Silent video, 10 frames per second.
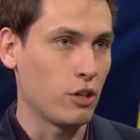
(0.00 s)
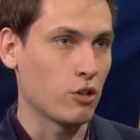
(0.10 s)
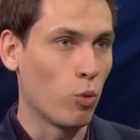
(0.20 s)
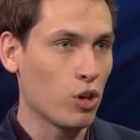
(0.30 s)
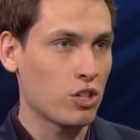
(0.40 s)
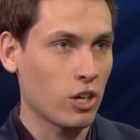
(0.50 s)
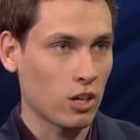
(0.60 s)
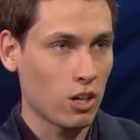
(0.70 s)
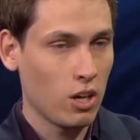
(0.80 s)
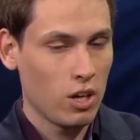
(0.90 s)
So once they got
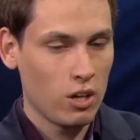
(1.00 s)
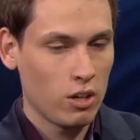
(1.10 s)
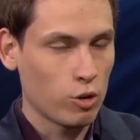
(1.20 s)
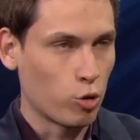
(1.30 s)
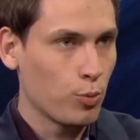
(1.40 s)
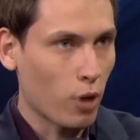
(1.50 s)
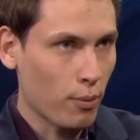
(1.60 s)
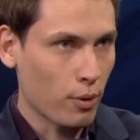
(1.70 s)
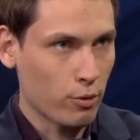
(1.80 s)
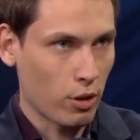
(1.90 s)
grouped up
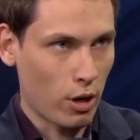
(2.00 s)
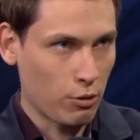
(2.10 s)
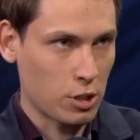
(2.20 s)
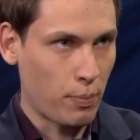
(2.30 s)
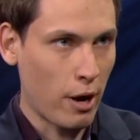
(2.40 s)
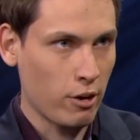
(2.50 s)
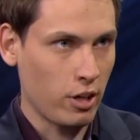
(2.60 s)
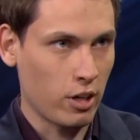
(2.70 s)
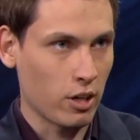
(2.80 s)
around this Baron here,